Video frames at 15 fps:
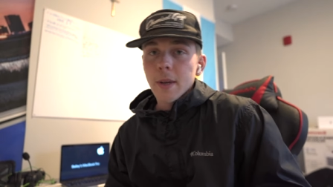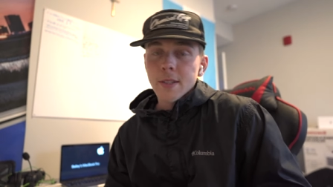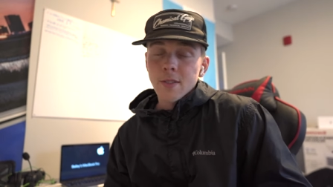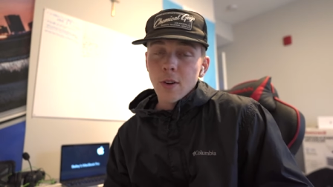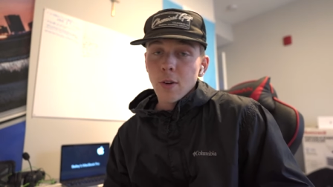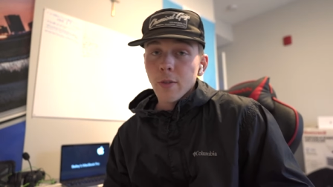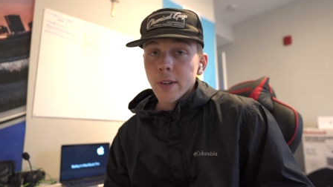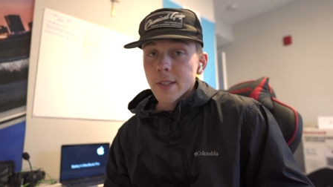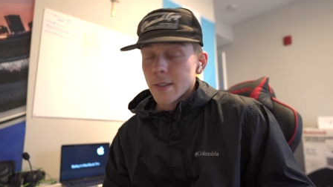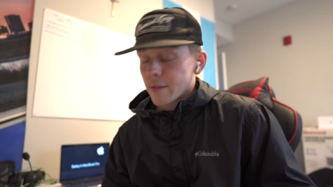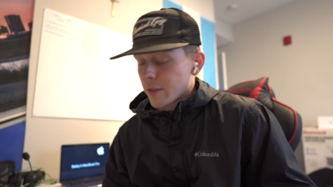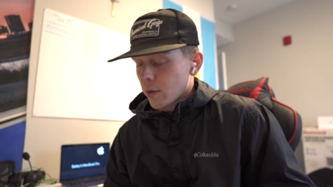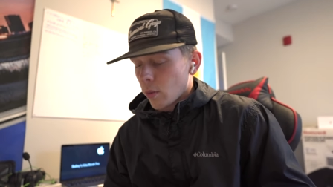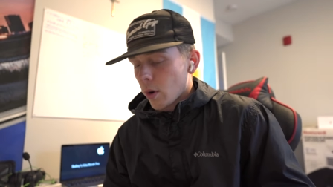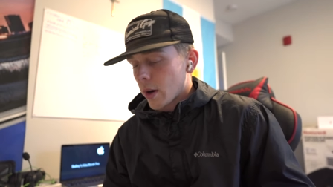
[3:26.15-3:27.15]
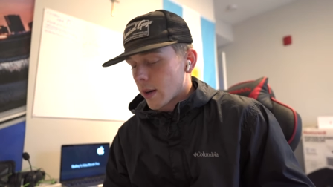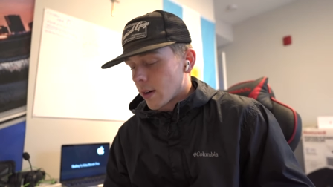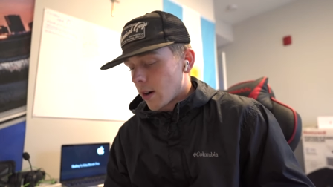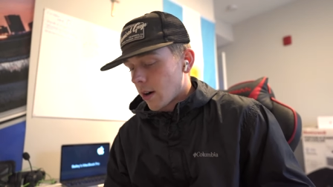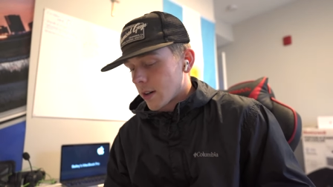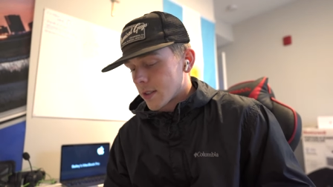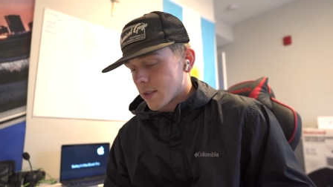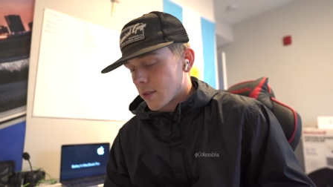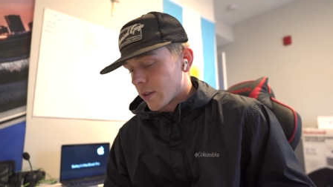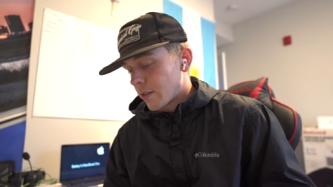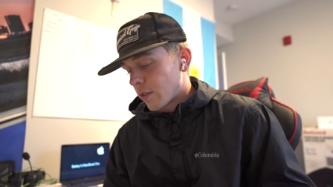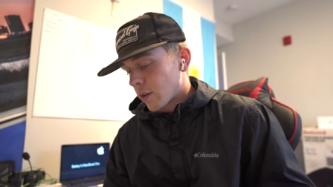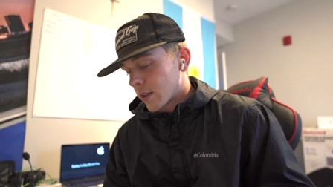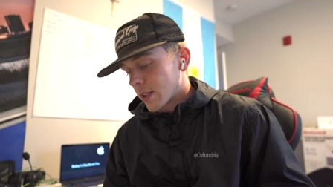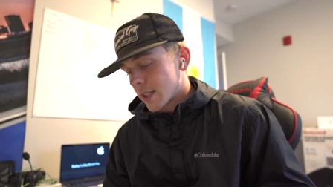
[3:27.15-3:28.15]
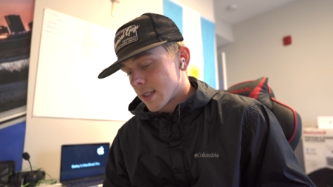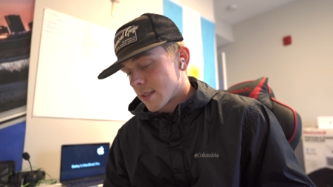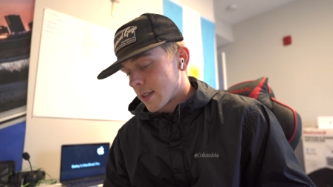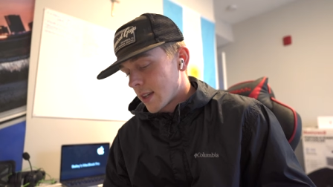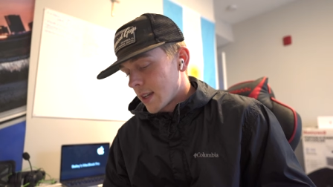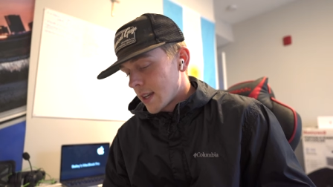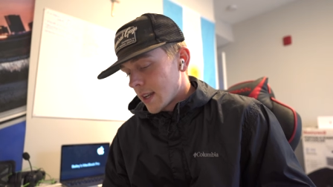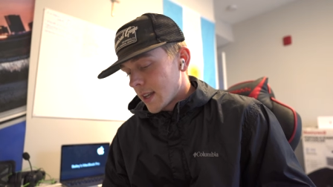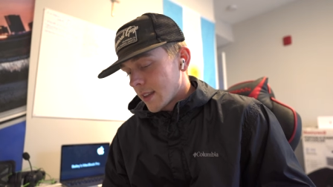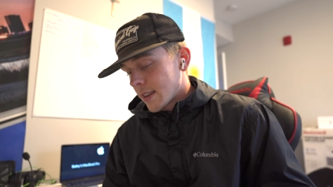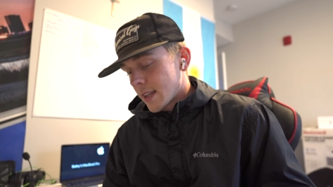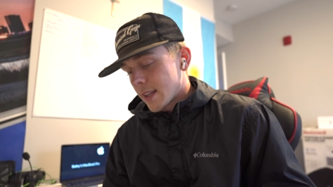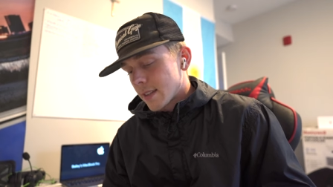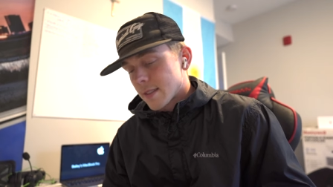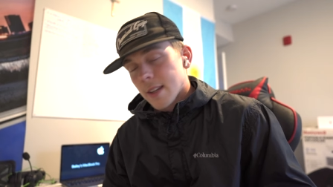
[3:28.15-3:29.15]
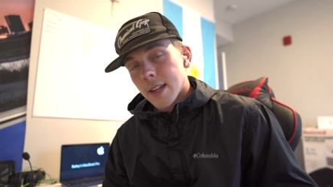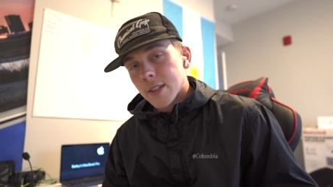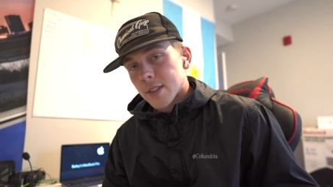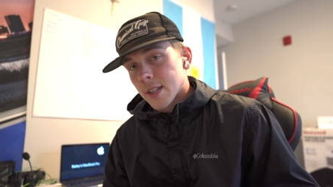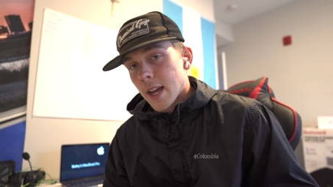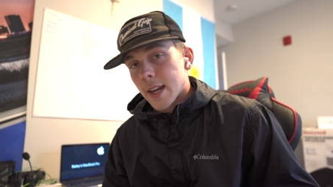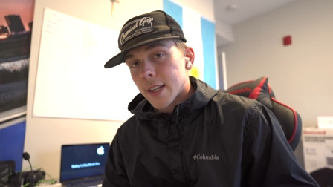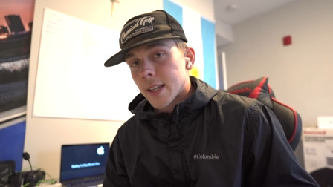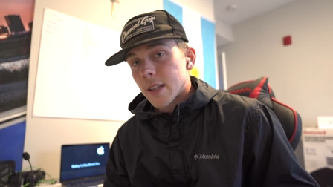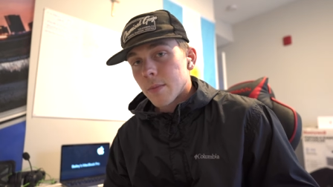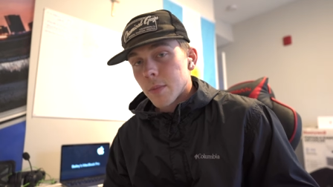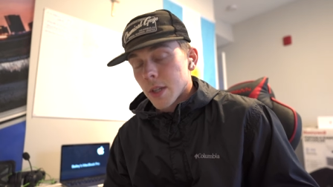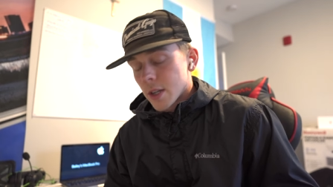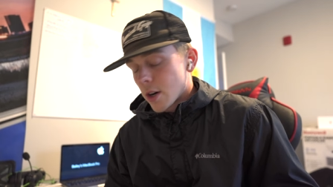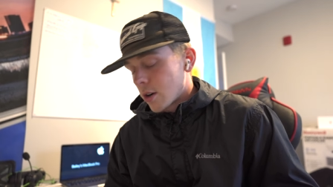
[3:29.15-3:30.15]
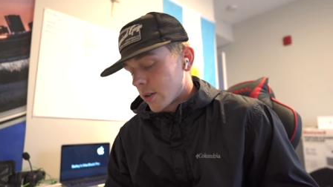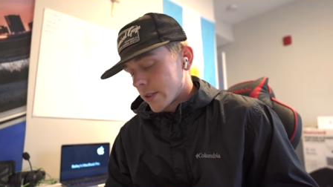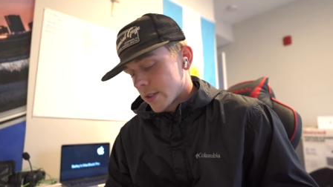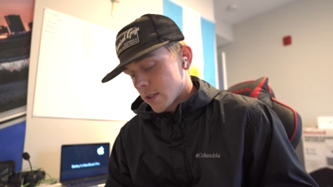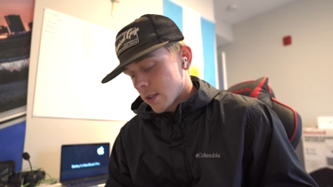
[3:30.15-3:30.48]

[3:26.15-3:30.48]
That's the whole reason for working hard, is to afford these things that just kind of keep me going.